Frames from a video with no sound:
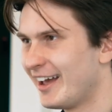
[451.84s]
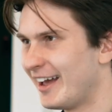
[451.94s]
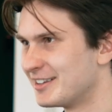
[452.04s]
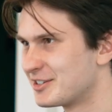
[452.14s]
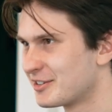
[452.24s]

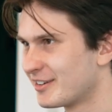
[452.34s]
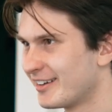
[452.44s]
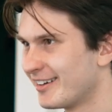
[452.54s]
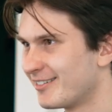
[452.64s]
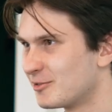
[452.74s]
And
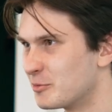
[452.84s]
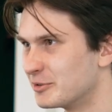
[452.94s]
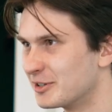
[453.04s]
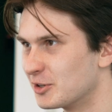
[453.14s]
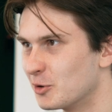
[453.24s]

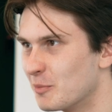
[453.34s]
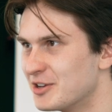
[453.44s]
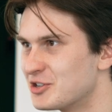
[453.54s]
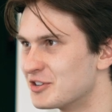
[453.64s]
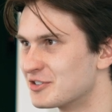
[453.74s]
Robin, you
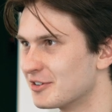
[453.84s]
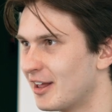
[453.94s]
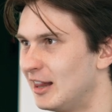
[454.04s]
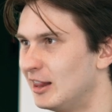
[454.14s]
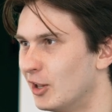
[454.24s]
mentioned
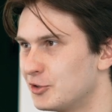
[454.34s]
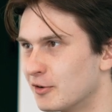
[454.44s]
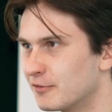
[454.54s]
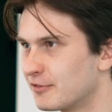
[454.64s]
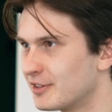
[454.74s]
a lot
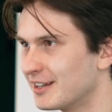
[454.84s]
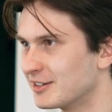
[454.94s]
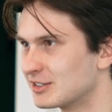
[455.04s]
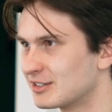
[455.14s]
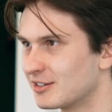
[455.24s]
of
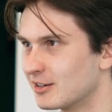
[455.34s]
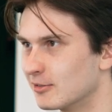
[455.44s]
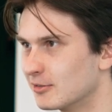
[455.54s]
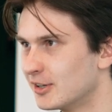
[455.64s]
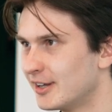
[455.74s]
things,
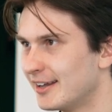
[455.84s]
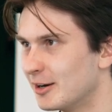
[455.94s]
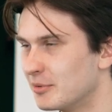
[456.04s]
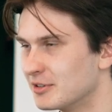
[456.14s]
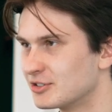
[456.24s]

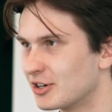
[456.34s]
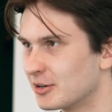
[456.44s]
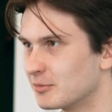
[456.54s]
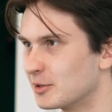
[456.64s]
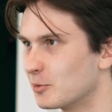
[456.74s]
European
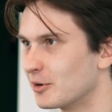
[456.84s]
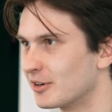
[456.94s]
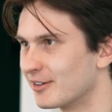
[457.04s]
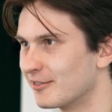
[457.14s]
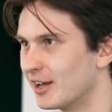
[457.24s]
Startup
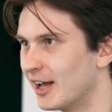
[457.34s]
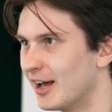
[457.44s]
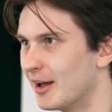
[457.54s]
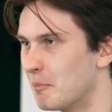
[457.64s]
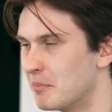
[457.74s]
Network,
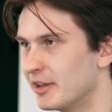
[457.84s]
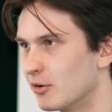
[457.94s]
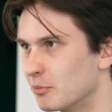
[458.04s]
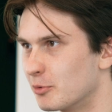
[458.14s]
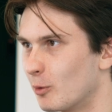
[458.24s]

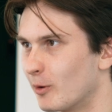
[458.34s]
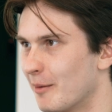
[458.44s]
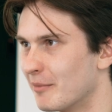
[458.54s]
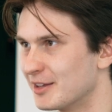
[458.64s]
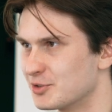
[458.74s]
Beyond
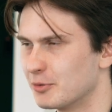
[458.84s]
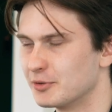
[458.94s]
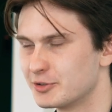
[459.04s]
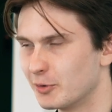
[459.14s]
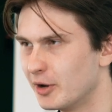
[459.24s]
program and so
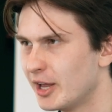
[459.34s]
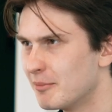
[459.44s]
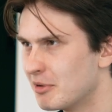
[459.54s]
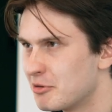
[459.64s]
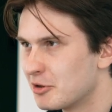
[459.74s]
on. So
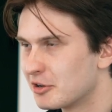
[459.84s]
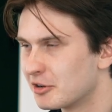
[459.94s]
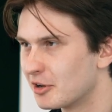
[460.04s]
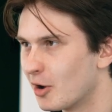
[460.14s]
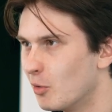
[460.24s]
maybe you can
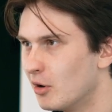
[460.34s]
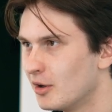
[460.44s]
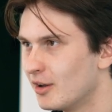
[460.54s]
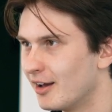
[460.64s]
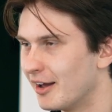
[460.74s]
go
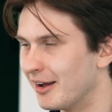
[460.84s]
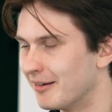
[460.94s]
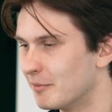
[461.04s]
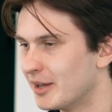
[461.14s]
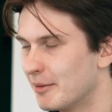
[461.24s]

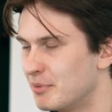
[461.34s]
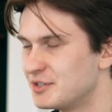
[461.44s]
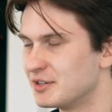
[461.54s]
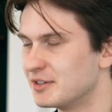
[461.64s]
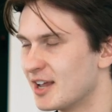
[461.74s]
a
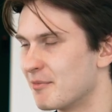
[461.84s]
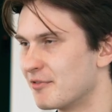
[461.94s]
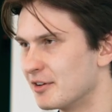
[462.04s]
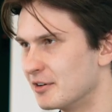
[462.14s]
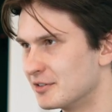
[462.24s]
bit in
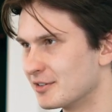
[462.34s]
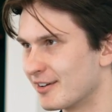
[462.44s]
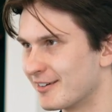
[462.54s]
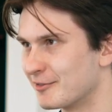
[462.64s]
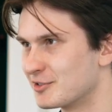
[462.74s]
depth and
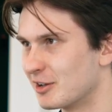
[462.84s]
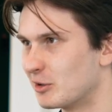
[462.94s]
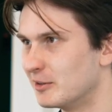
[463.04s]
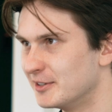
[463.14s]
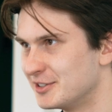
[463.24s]
kind of tell
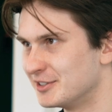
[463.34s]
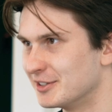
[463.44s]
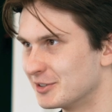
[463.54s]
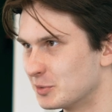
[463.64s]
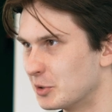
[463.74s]
our
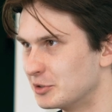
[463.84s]
listeners